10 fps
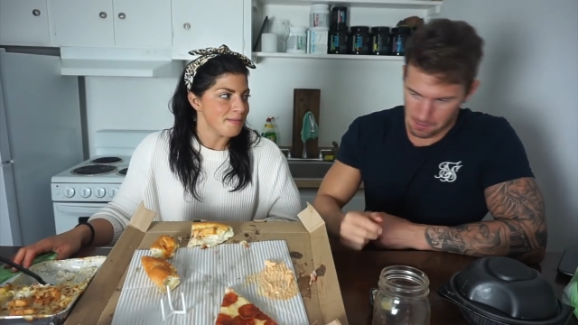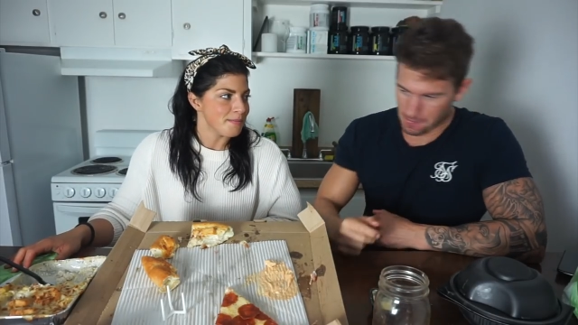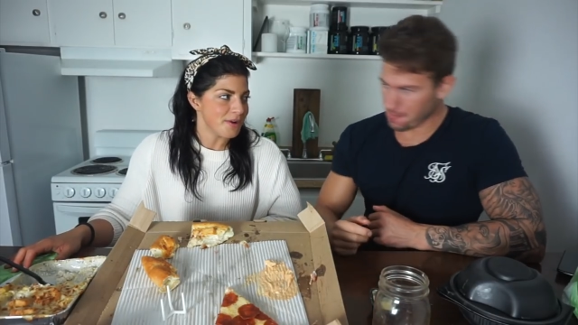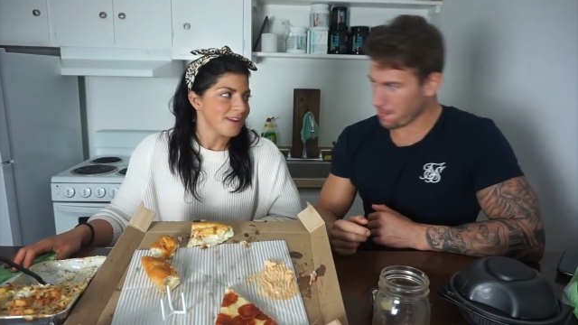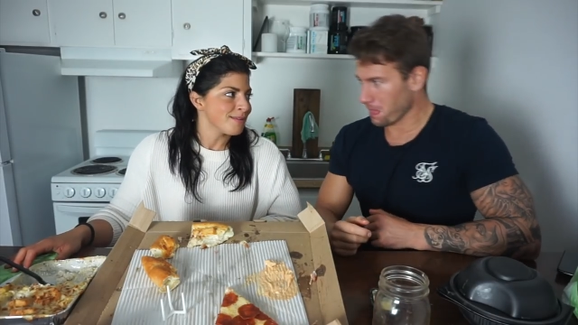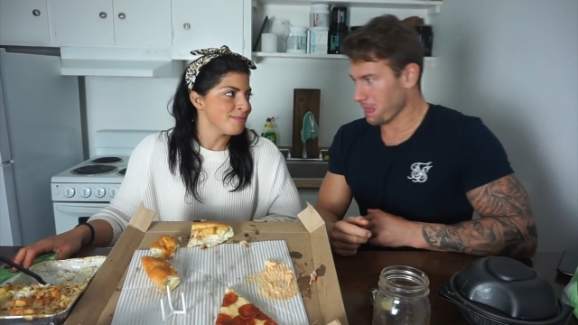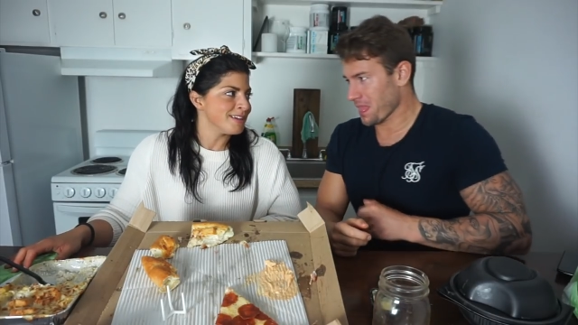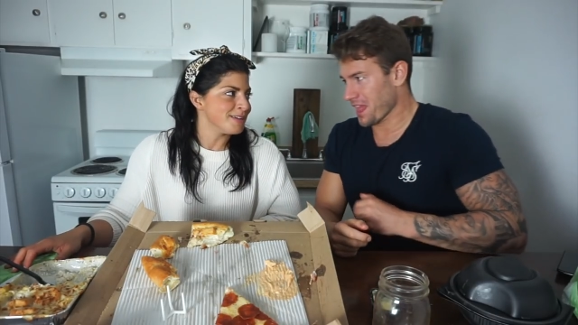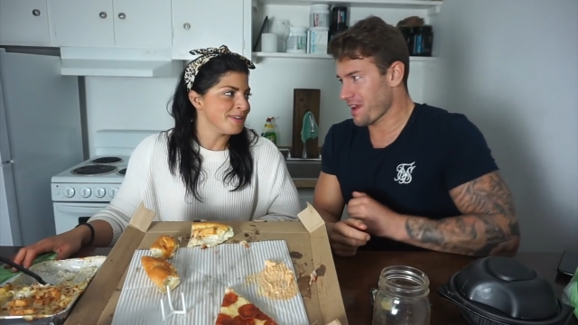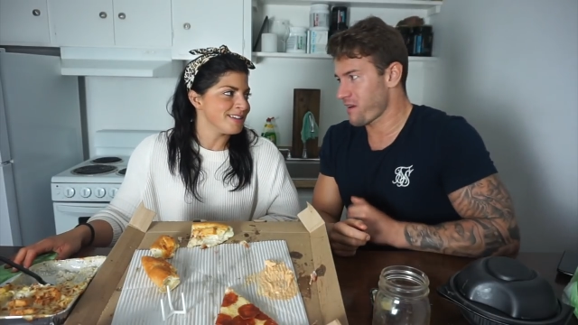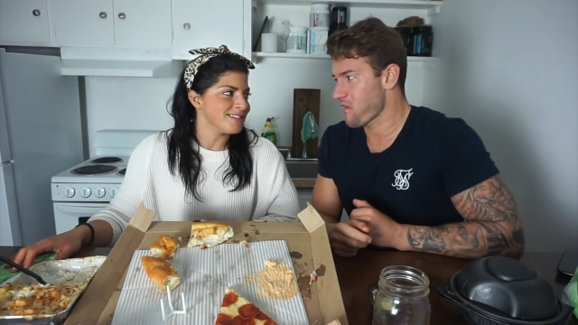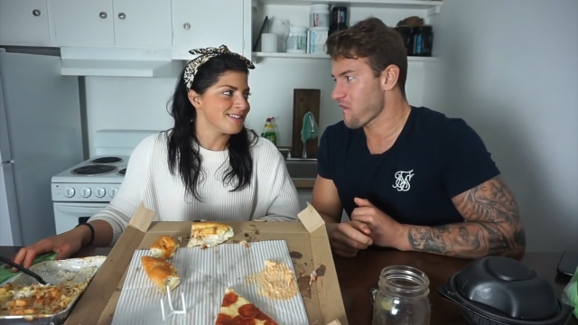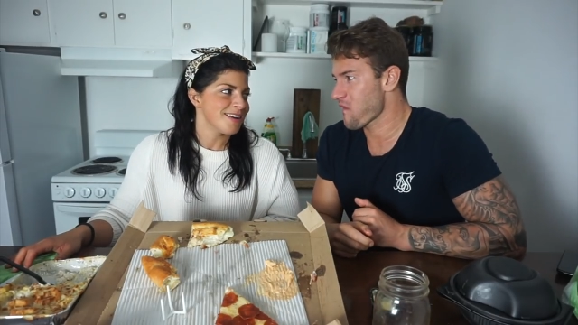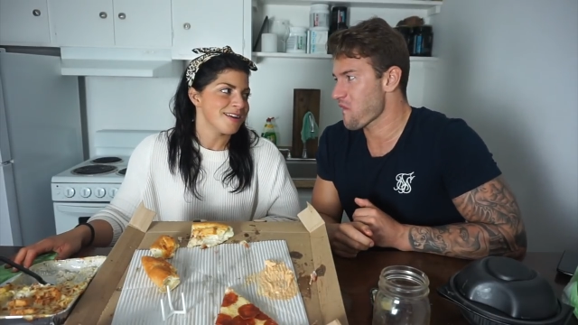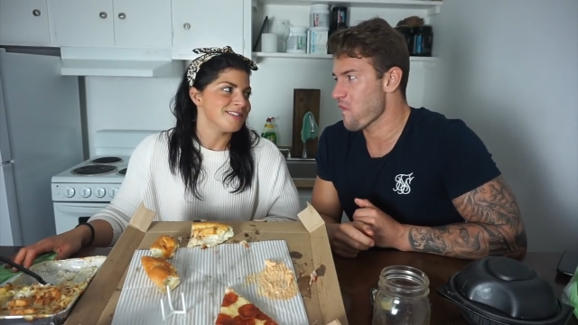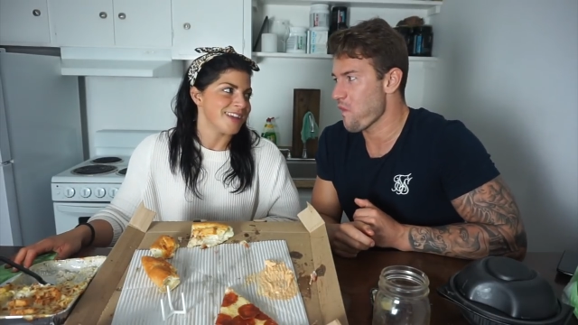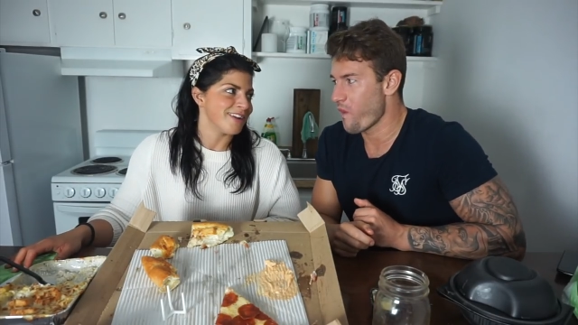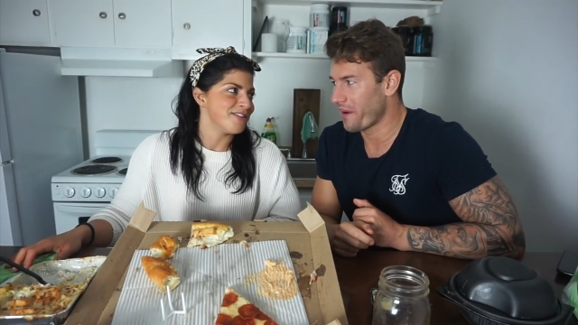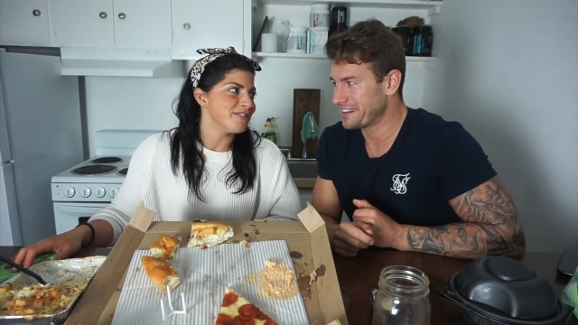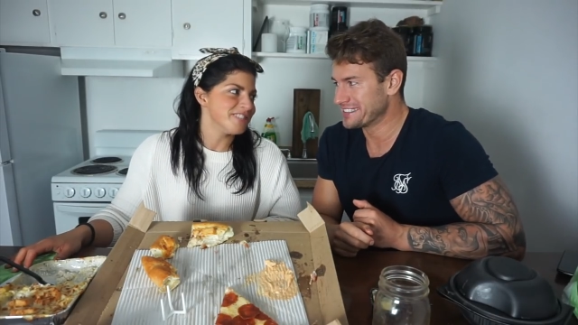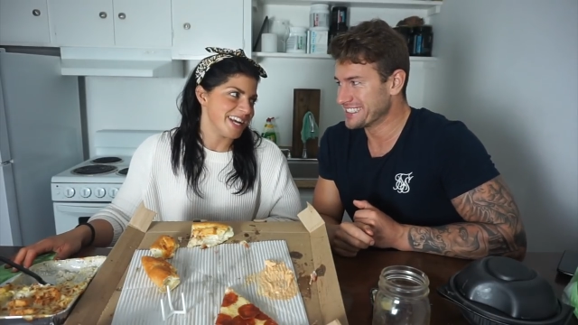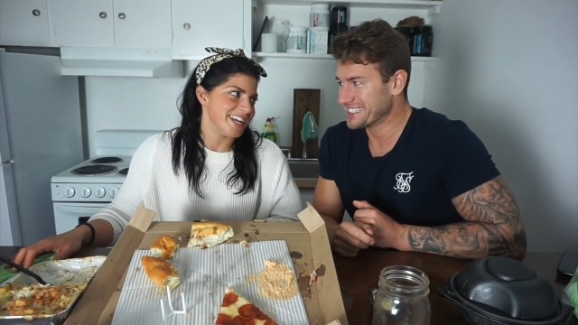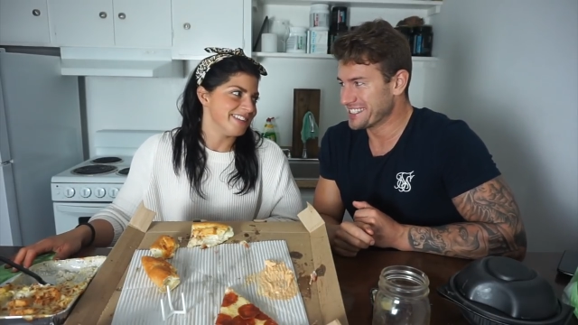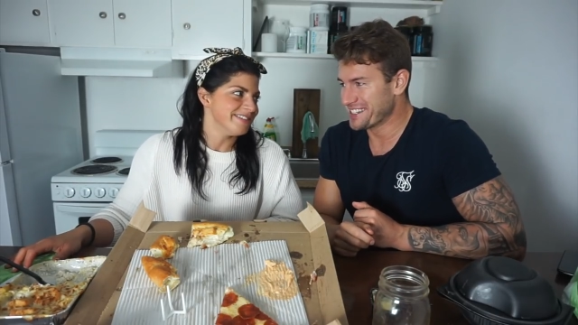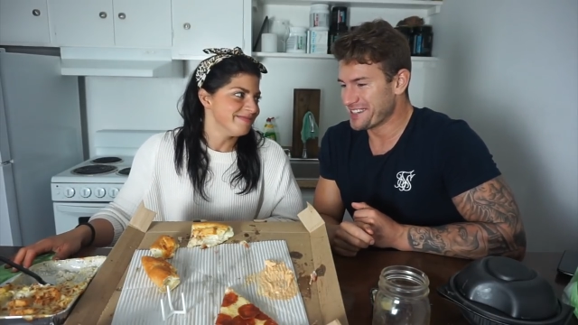Speaker 1: Breaking Benjamin's Diary of Jade.